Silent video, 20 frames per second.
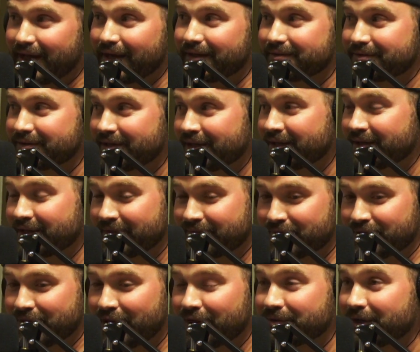Yeah. And if
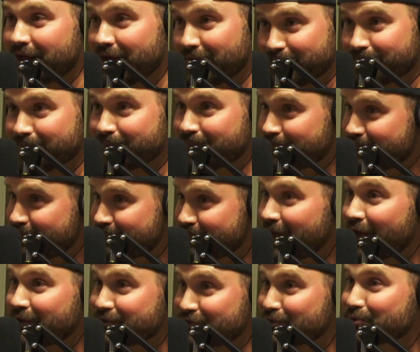you don't,
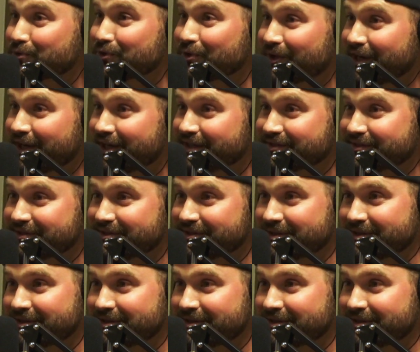I'll sue your ass.